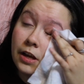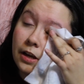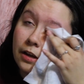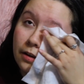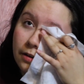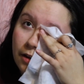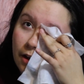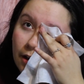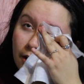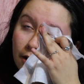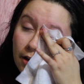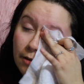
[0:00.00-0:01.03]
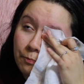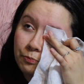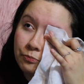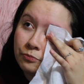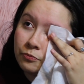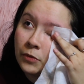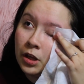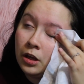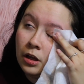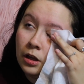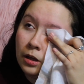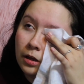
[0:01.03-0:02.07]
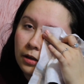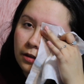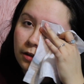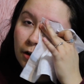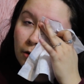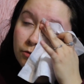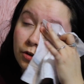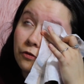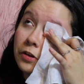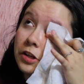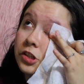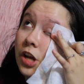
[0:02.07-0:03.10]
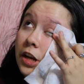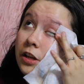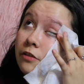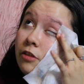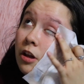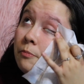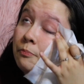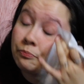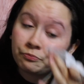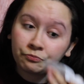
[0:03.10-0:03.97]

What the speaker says: and I, don't finish any of them.